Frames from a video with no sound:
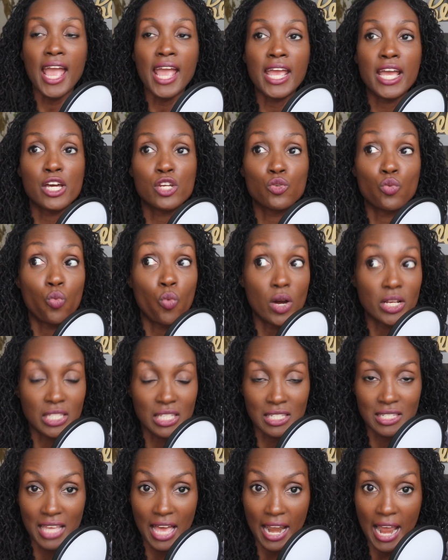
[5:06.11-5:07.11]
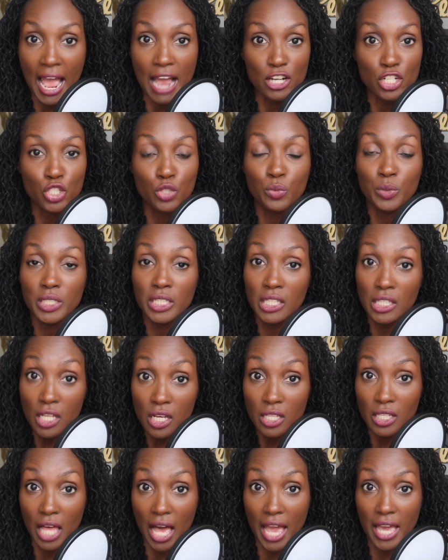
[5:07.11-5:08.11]
And what does that actually
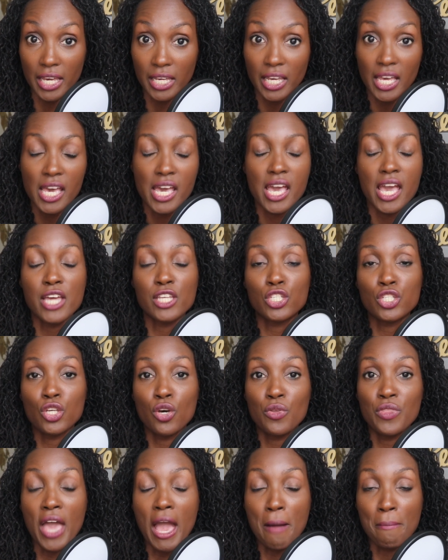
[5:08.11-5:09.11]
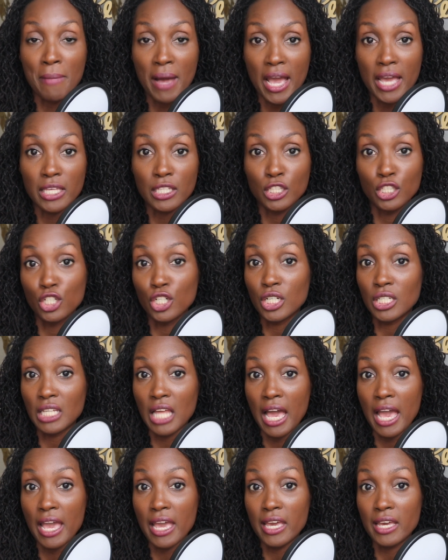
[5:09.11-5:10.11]
look like? And so that might look
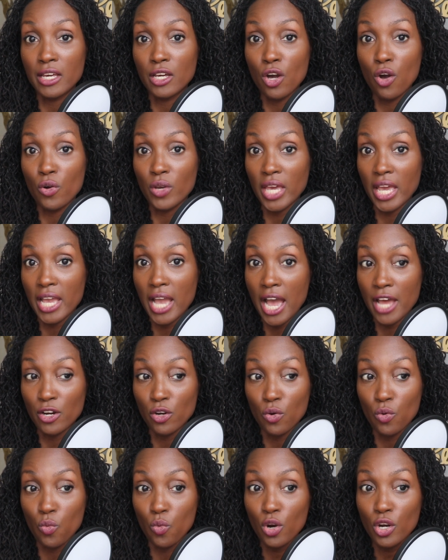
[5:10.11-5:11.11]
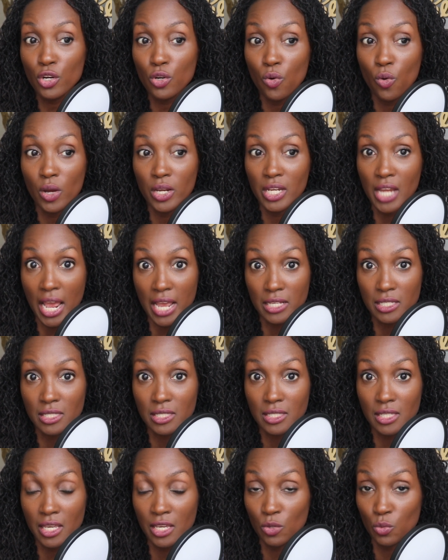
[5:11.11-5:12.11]
like, okay, I don't work on
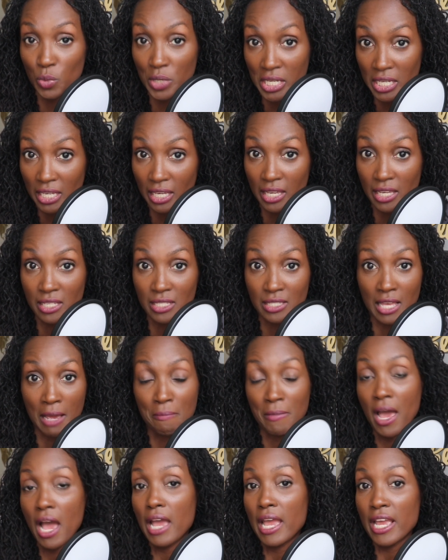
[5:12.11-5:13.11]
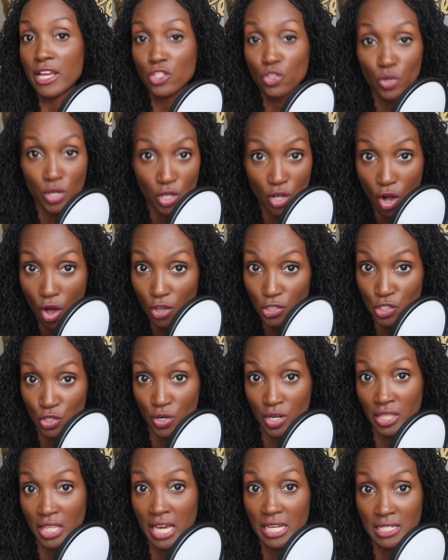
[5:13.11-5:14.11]
nights and weekends. I'm not answering calls
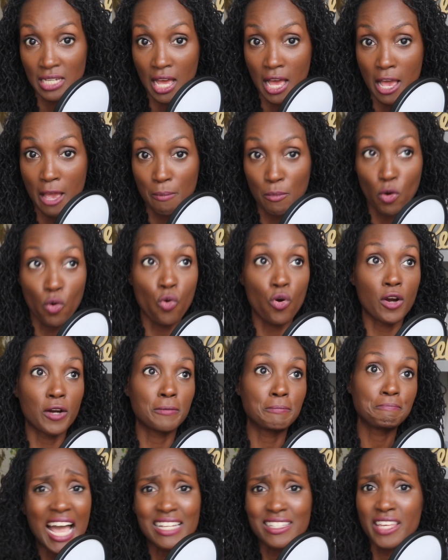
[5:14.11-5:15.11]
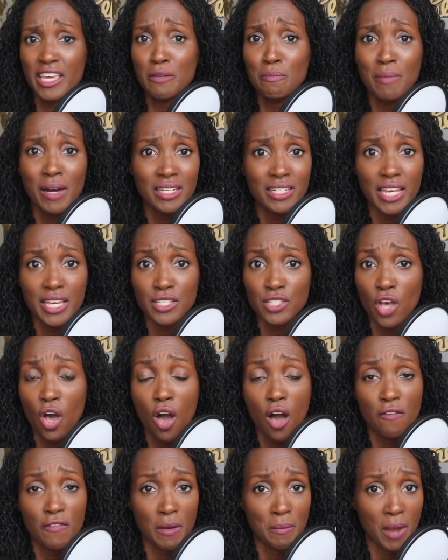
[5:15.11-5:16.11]
during that time. Or I take Mondays
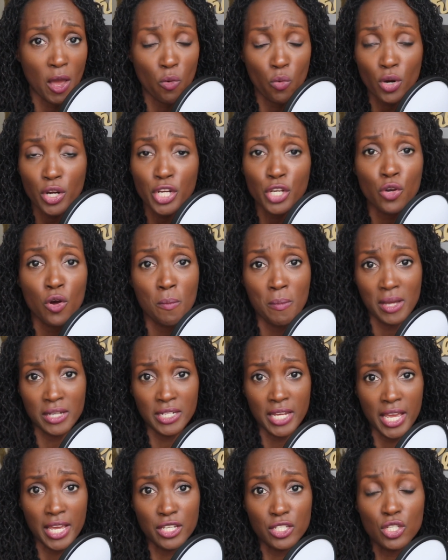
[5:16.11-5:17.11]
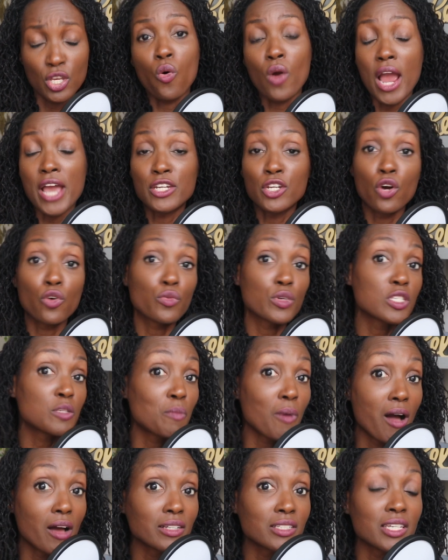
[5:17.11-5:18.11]
off. I'm not working on Mondays. Or I don't
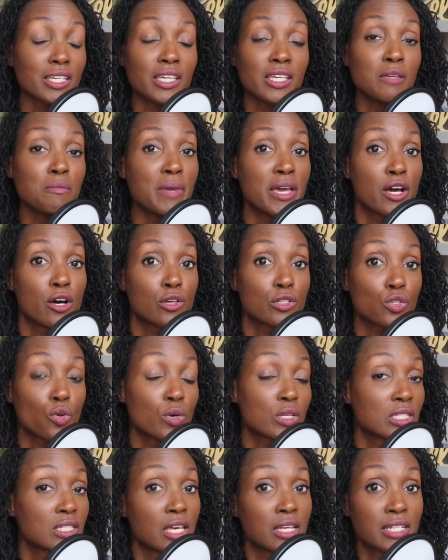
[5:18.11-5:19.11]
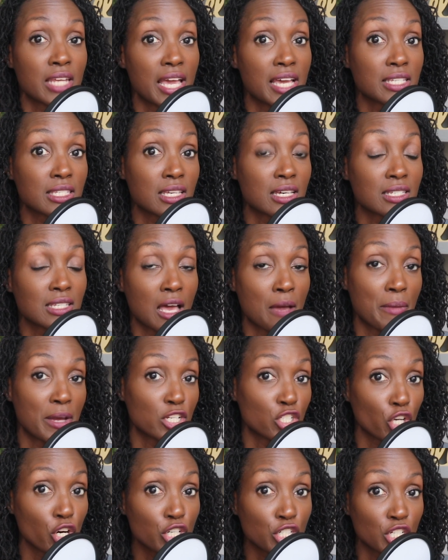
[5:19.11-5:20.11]
respond to emails on Sundays because I'm
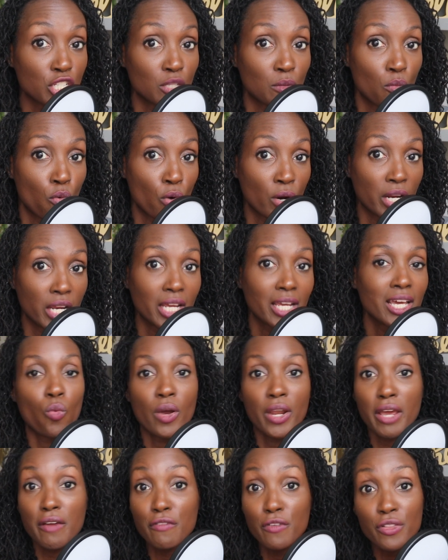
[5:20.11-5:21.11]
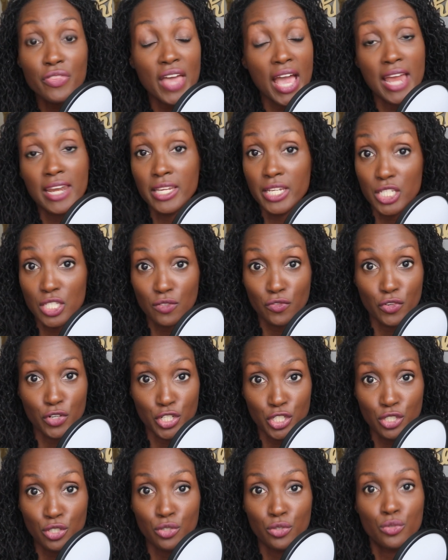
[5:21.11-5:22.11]
at church in the morning. Whatever that is for
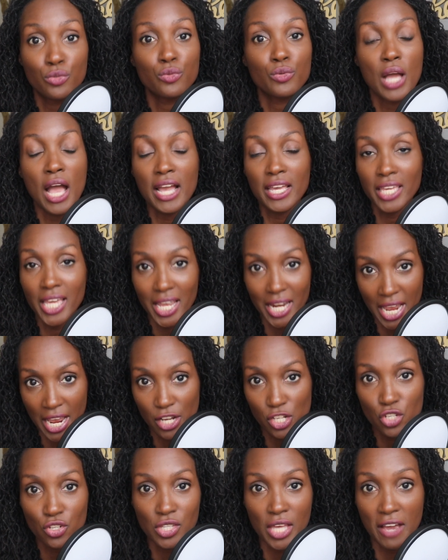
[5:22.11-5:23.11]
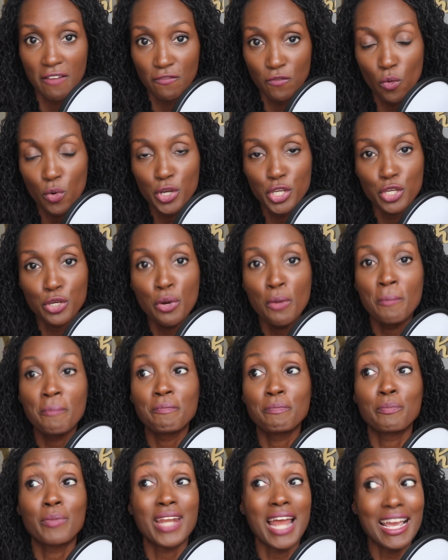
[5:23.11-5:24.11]
you, I can't answer that for you,
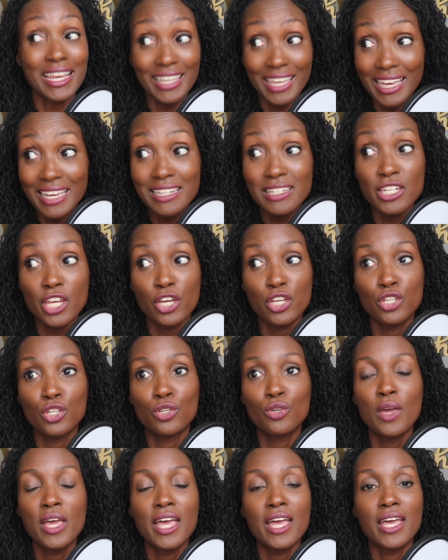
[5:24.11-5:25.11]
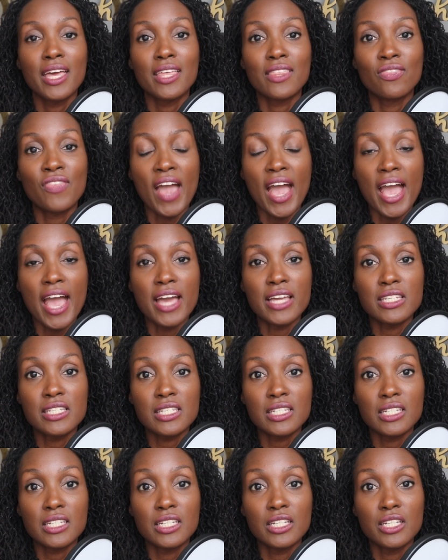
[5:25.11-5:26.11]
but I can tell you
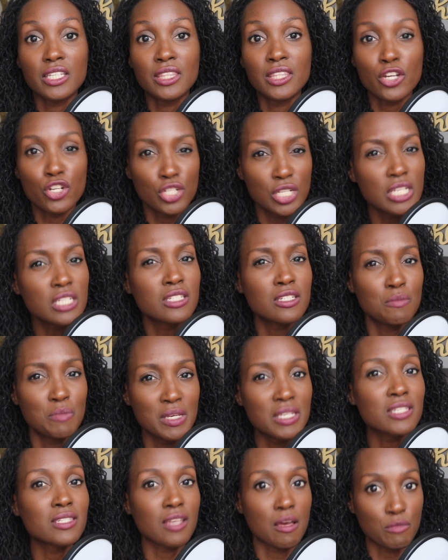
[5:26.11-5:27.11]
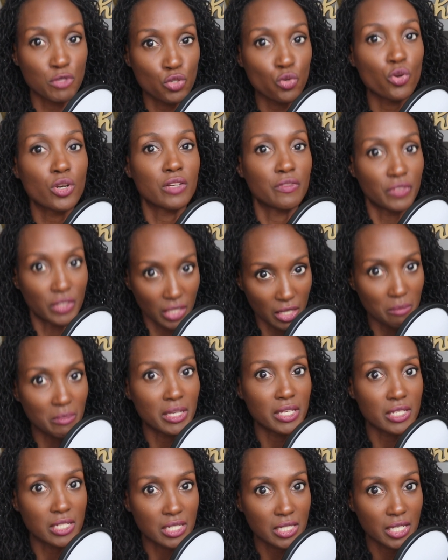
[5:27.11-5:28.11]
that there needs to be some sort of
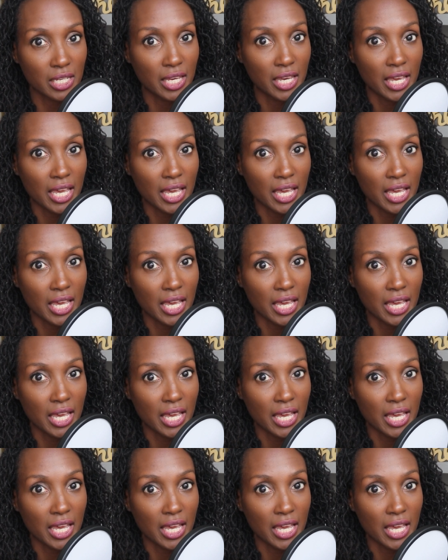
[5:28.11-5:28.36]
limit.